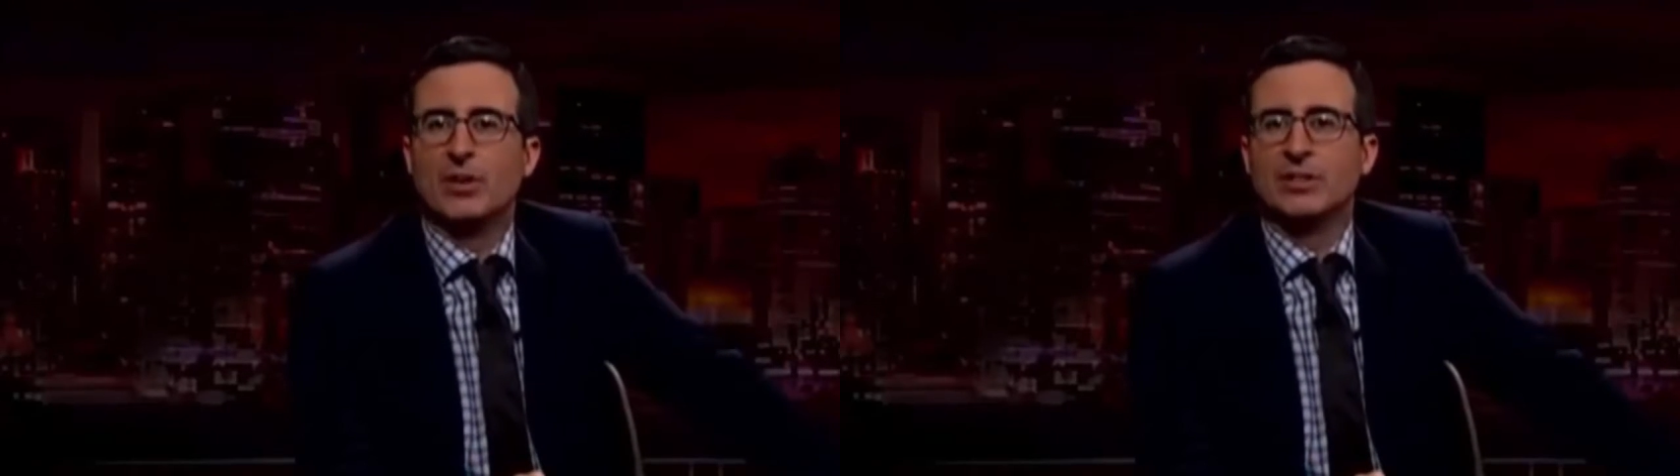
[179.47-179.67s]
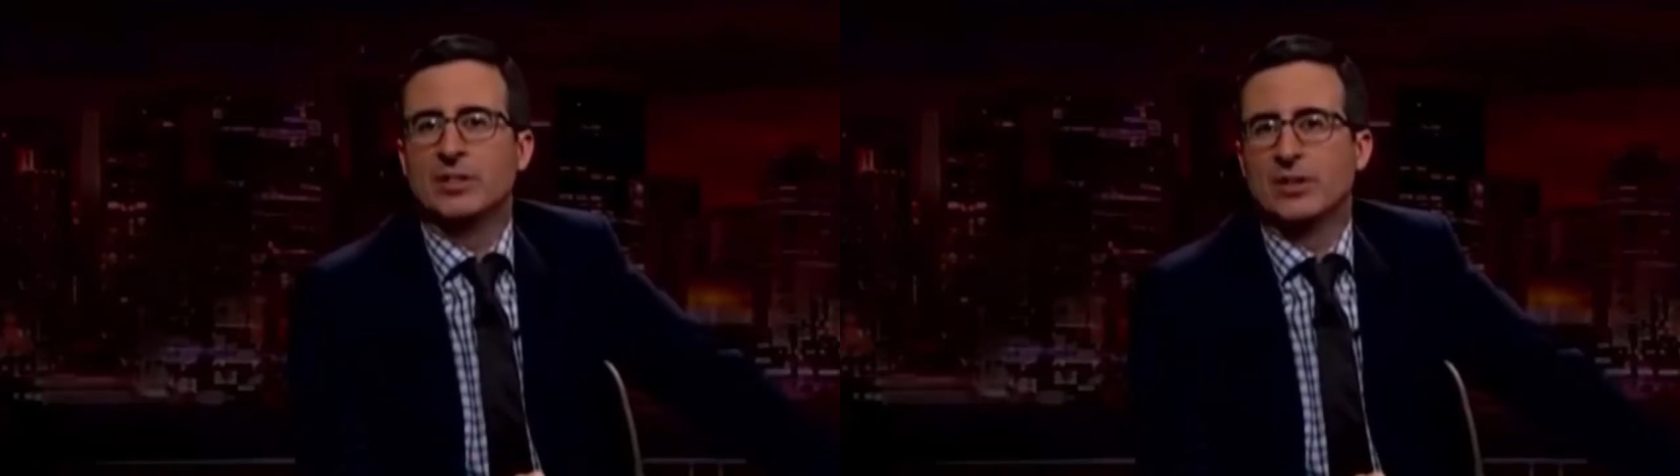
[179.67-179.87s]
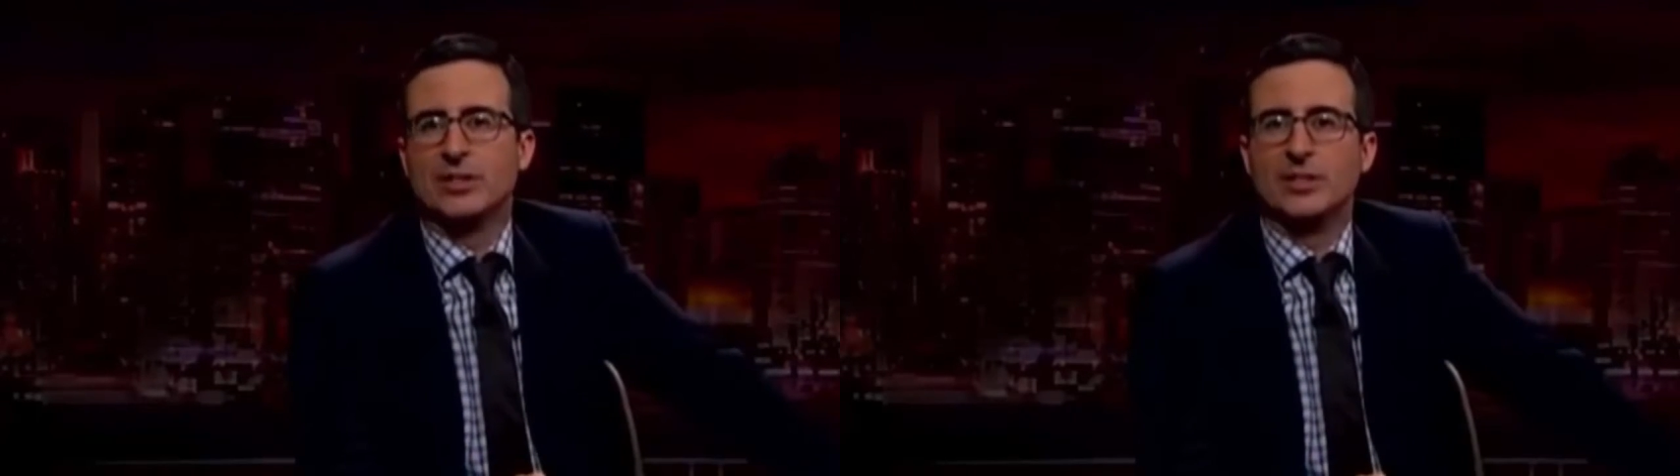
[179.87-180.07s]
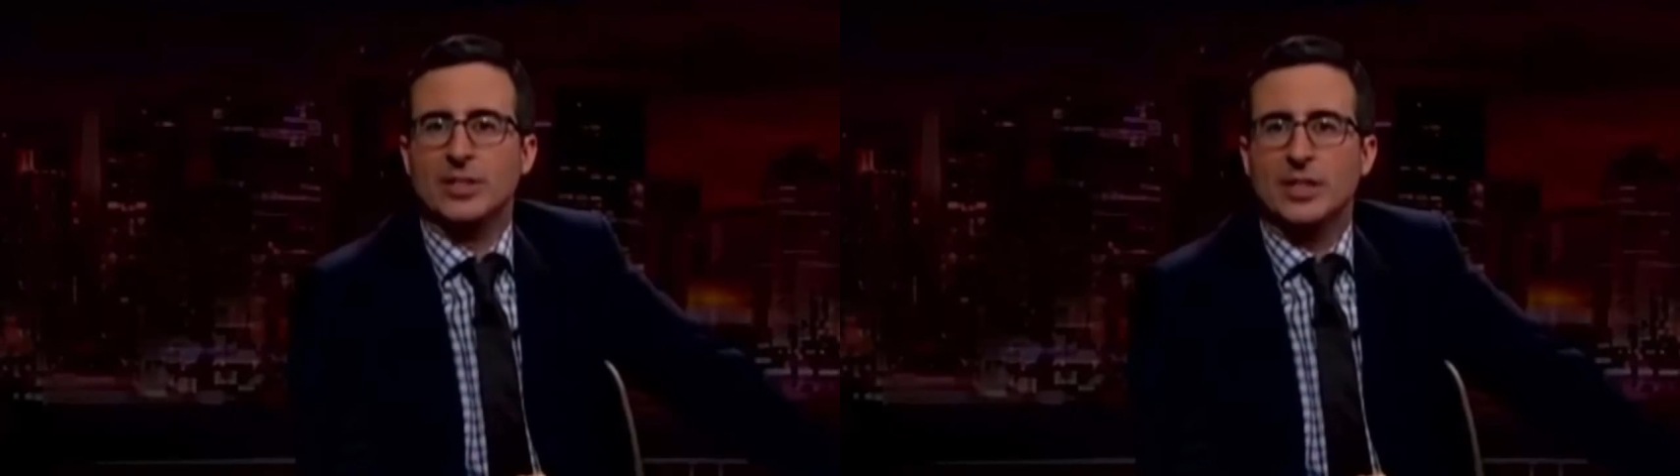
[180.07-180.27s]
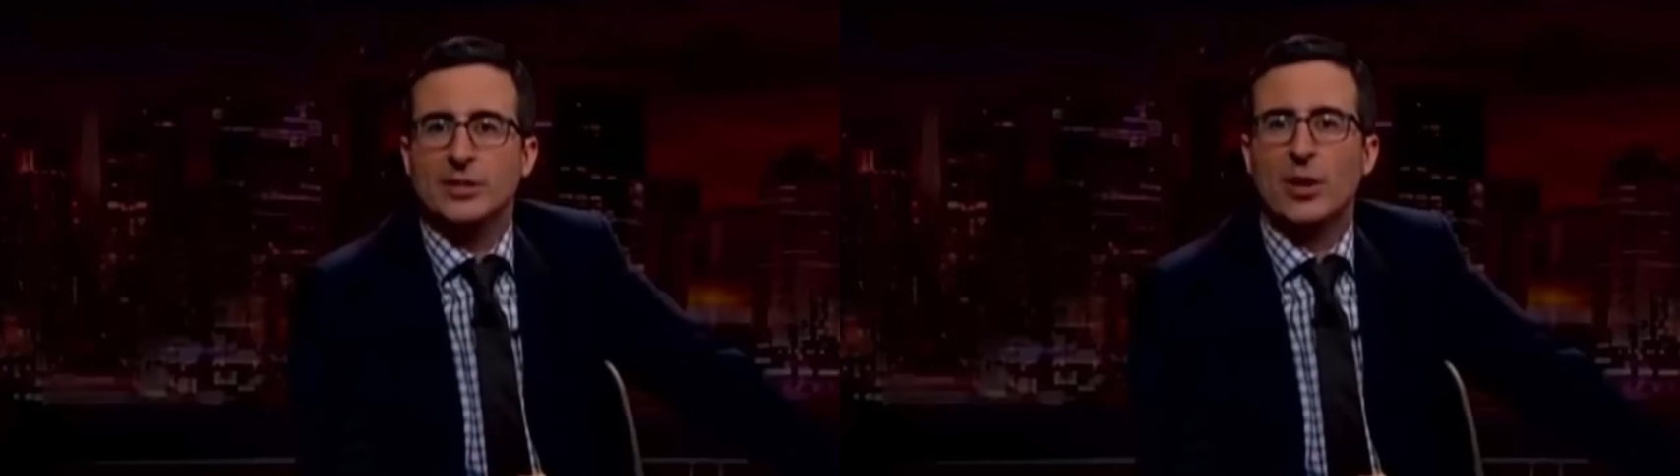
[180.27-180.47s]
1990s
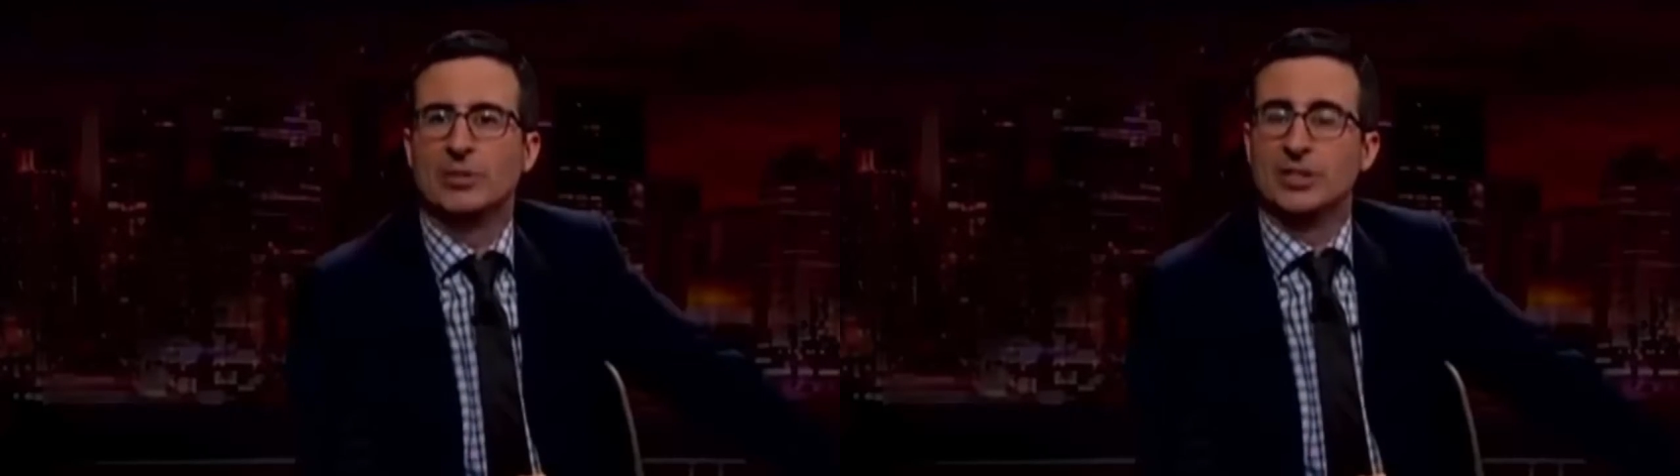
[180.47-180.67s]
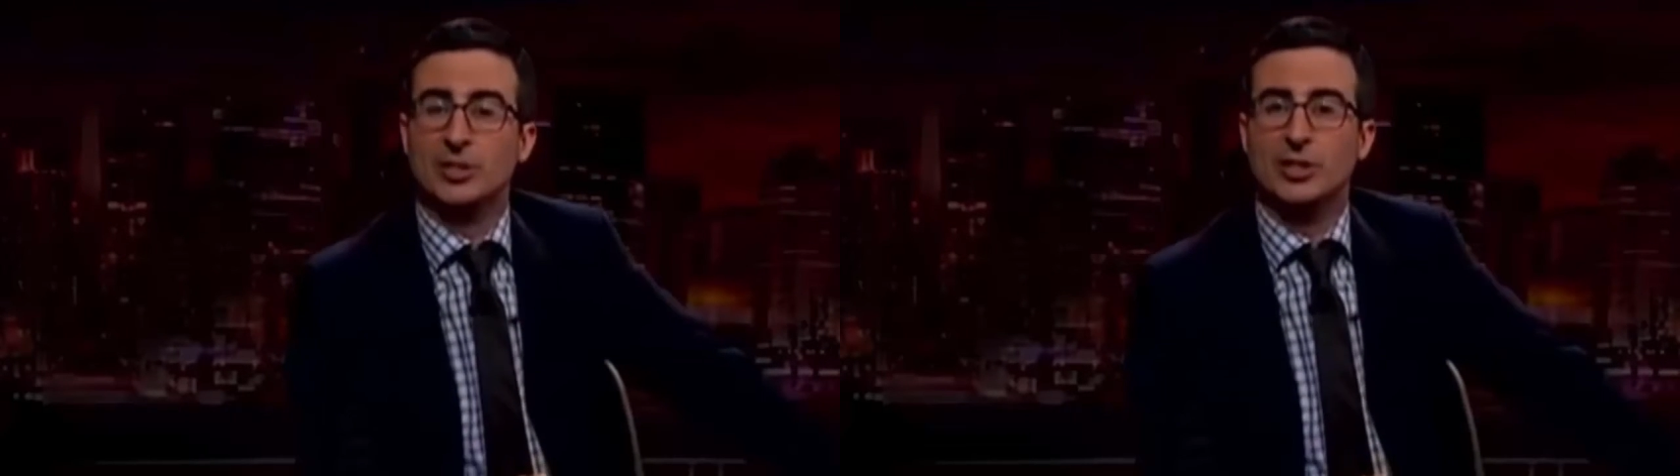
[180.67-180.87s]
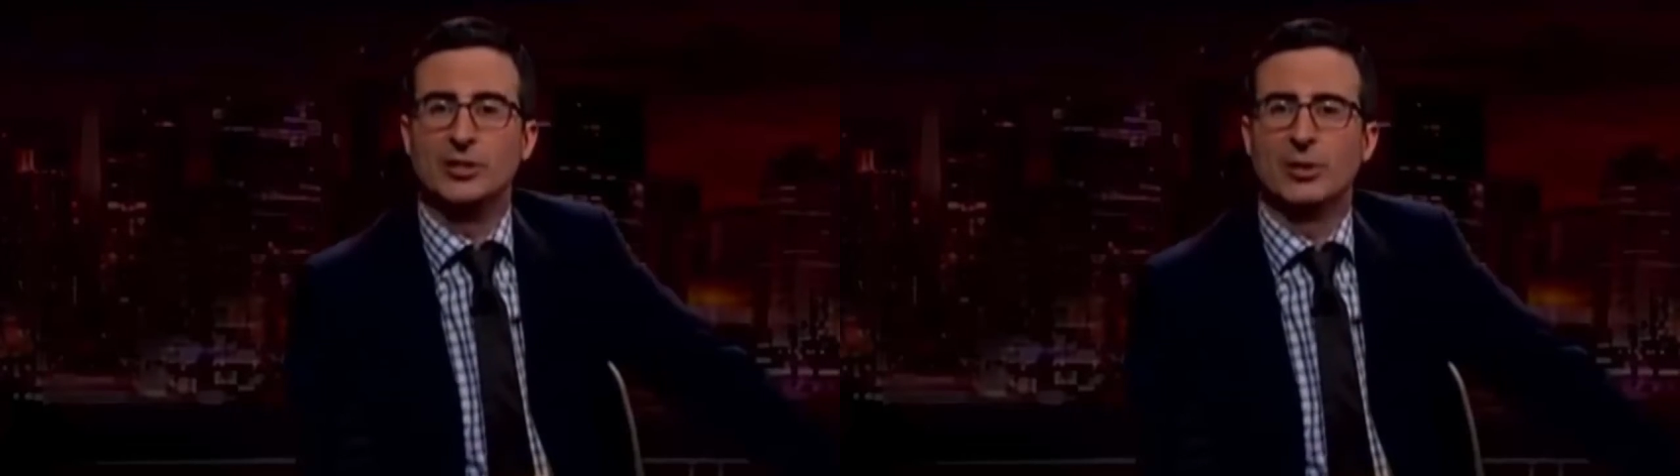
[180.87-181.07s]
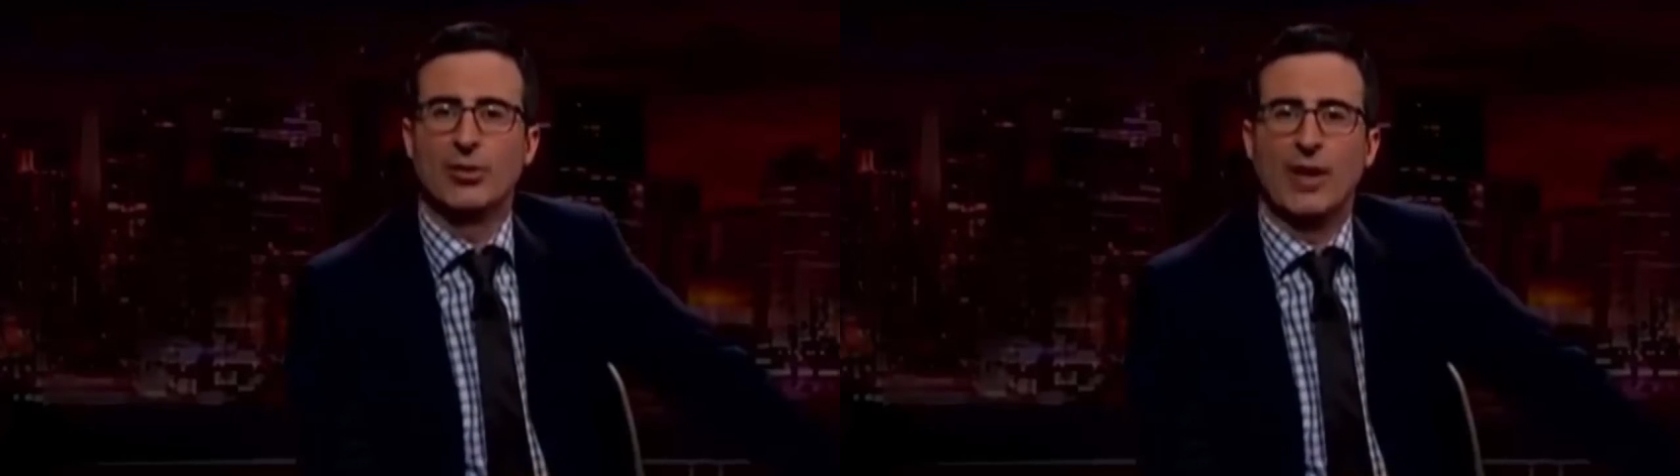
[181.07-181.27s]
teen comedy She's